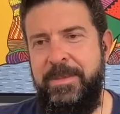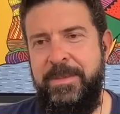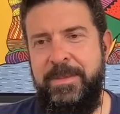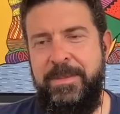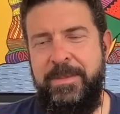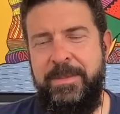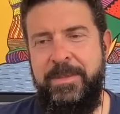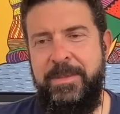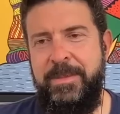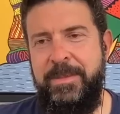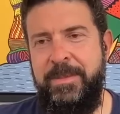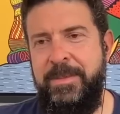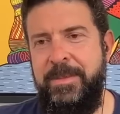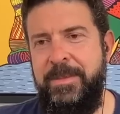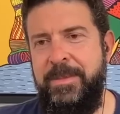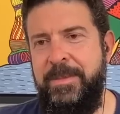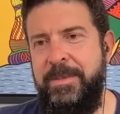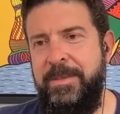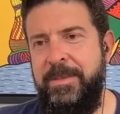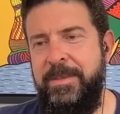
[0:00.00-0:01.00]

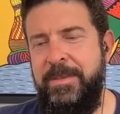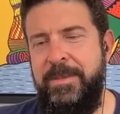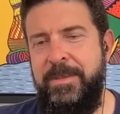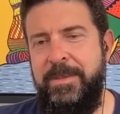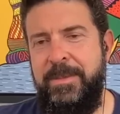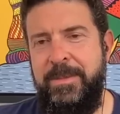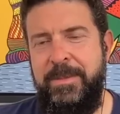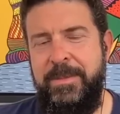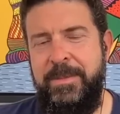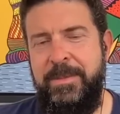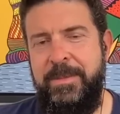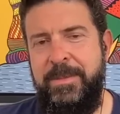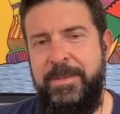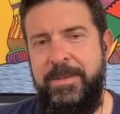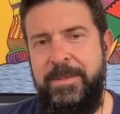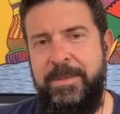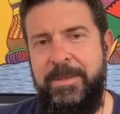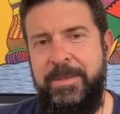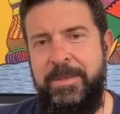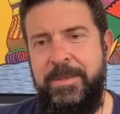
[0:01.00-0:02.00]

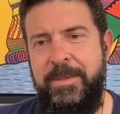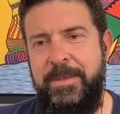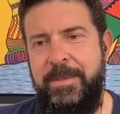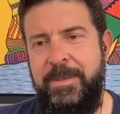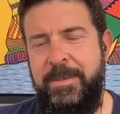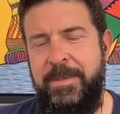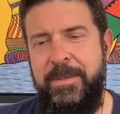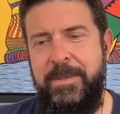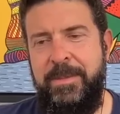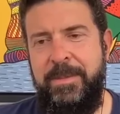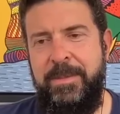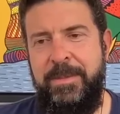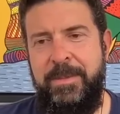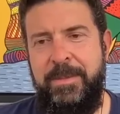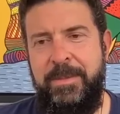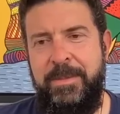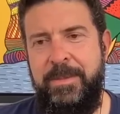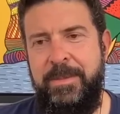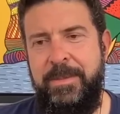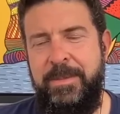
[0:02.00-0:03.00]

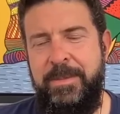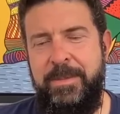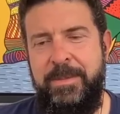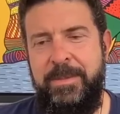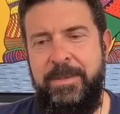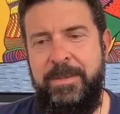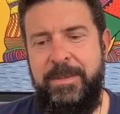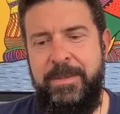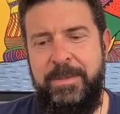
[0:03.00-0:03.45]
(not speaking)